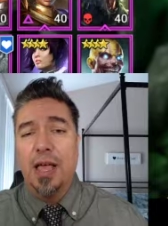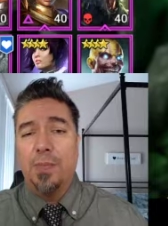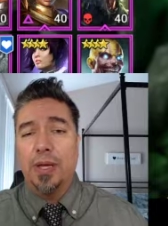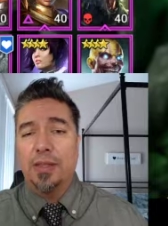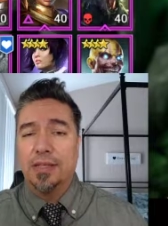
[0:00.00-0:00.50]

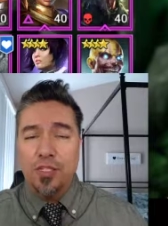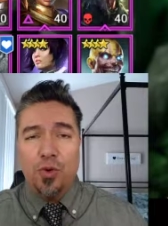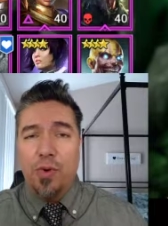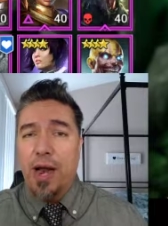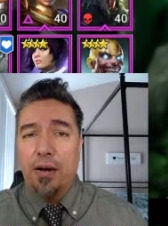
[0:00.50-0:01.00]
But this is a
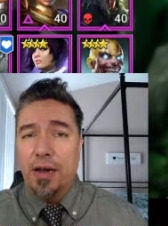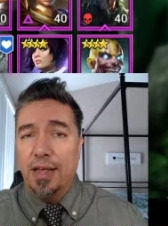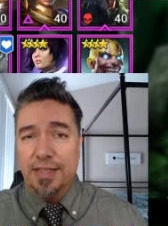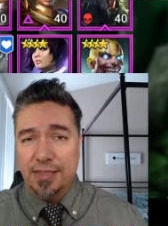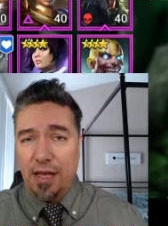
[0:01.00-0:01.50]
rare,
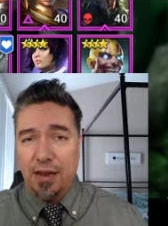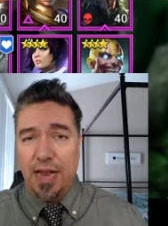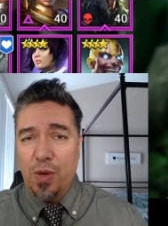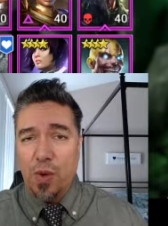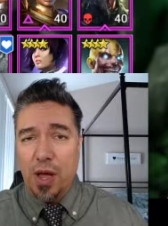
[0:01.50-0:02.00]
and this is on
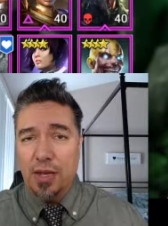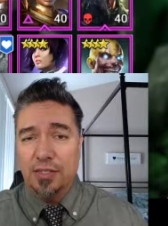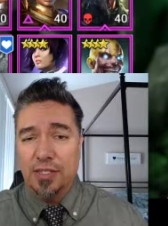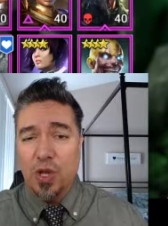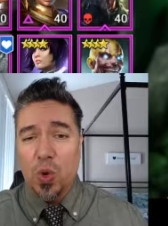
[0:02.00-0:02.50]
A1,
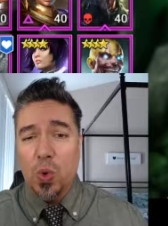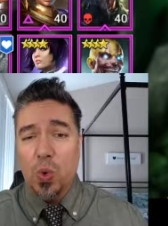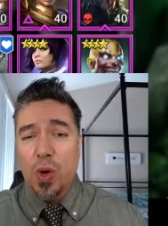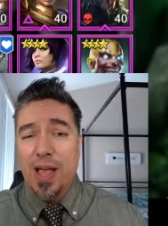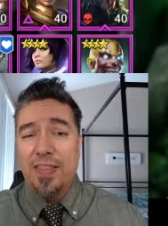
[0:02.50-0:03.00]

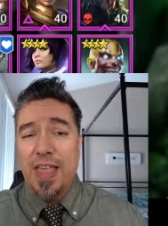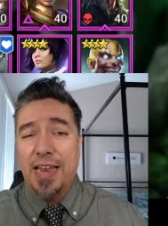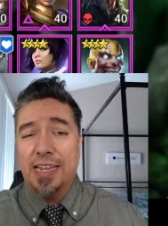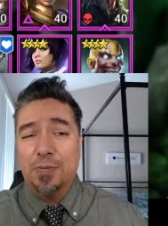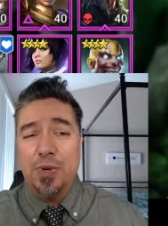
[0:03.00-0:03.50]
so
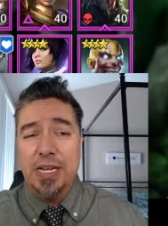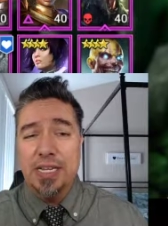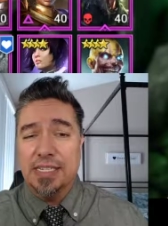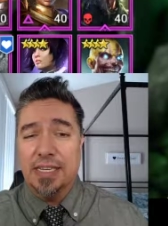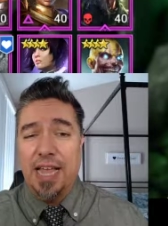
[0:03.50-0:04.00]
that is pretty
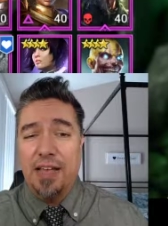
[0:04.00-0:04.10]
decent.